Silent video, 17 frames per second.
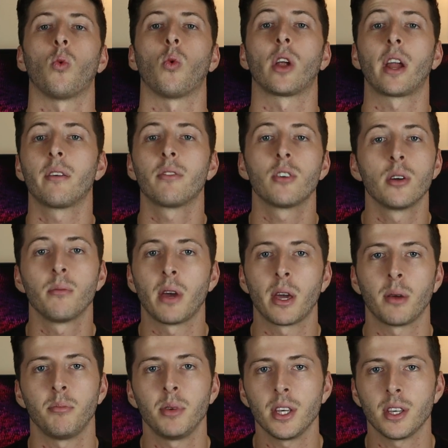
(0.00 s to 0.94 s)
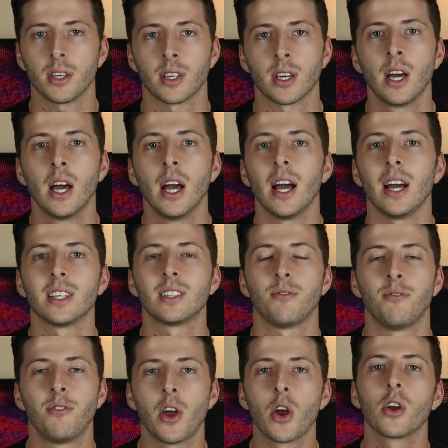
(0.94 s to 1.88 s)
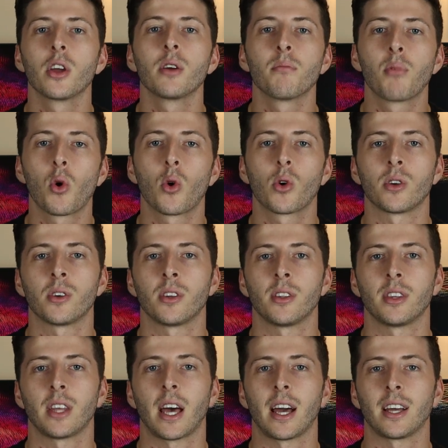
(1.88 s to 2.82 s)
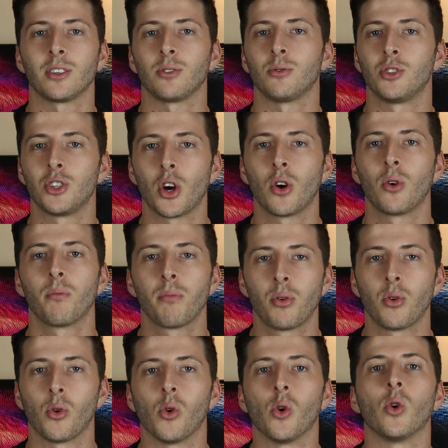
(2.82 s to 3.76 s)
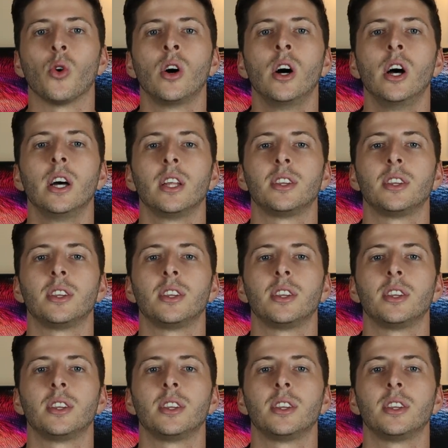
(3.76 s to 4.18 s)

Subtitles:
whatever it may be, it's very important that you don't pull